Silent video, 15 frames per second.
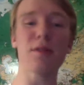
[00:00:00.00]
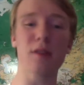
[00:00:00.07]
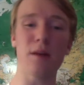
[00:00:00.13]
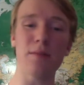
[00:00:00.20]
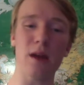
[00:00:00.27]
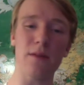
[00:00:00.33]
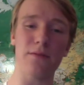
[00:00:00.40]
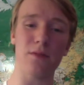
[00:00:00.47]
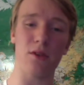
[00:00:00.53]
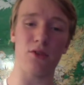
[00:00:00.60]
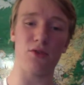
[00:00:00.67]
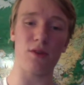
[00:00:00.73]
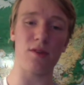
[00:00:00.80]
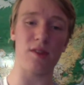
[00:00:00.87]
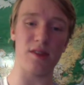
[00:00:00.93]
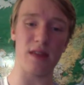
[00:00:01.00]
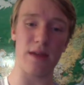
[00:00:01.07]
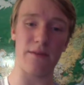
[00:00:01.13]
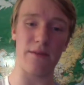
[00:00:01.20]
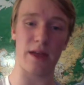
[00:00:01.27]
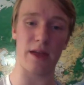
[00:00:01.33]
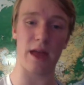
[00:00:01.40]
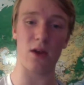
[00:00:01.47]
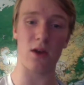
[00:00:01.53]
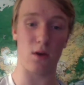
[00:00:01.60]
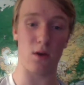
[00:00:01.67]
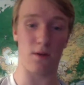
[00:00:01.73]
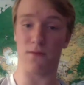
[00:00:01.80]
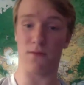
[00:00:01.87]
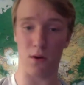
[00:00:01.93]
come down from the trees to defecate
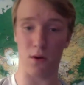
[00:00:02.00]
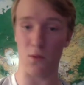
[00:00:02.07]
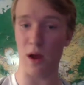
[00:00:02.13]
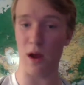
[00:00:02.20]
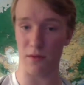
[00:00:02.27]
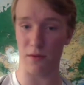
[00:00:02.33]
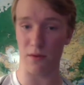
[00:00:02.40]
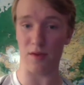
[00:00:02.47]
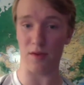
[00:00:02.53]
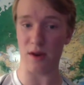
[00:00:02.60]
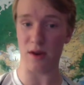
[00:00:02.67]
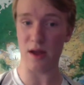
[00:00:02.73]
or for whatever reason,